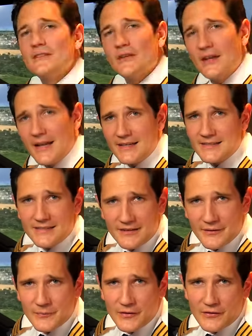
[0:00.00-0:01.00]
So the next
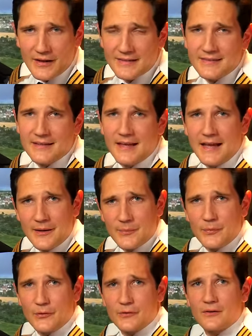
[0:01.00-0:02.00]
time you're at the
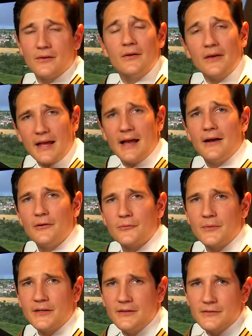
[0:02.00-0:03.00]
airport, look
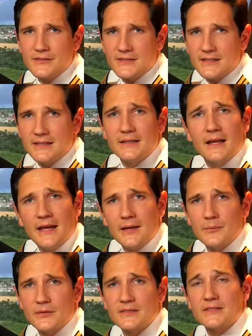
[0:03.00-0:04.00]
out when you see an
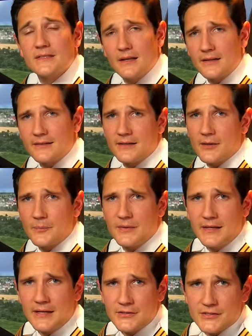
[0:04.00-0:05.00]
Airbus starting up
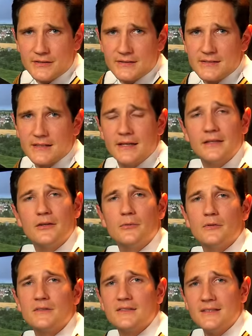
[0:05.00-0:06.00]
the engines and you
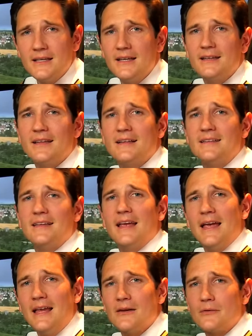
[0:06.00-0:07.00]
will see that the
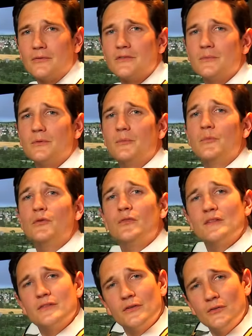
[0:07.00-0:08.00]
ailerons will move
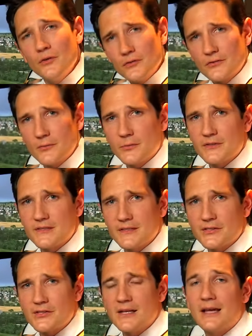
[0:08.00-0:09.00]
into neutral
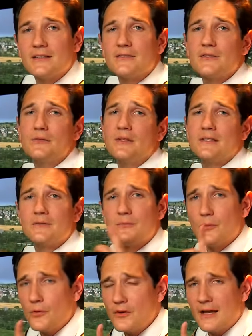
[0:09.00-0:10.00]
position as soon as
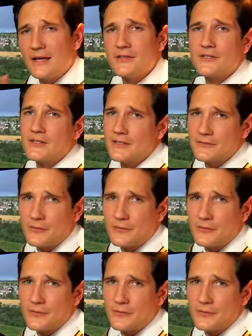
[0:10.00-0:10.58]
one engine is